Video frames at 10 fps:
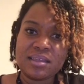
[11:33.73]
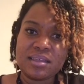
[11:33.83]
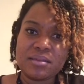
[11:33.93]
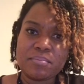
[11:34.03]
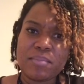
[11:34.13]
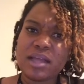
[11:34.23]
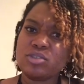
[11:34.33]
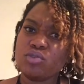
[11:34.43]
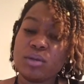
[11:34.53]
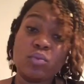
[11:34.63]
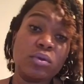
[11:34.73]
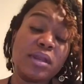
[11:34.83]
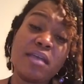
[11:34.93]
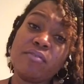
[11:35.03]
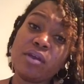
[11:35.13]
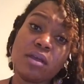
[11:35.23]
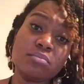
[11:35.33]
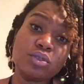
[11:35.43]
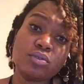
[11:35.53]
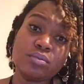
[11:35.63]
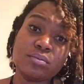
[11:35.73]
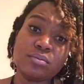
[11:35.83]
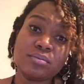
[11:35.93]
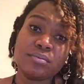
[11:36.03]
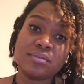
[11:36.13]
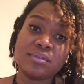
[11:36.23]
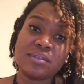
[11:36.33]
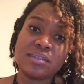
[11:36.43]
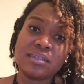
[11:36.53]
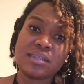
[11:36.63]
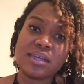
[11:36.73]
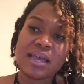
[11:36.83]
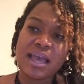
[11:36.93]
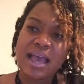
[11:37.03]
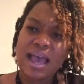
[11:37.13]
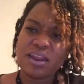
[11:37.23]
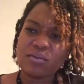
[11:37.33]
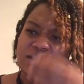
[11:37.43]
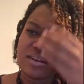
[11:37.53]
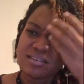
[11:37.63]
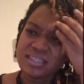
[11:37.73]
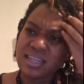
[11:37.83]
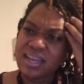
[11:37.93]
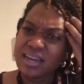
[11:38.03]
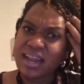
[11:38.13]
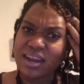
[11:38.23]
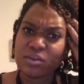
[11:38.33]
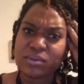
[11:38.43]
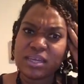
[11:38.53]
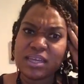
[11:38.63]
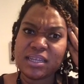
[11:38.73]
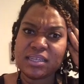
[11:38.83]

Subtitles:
my dream will never come true. I don't understand it. I don't get it.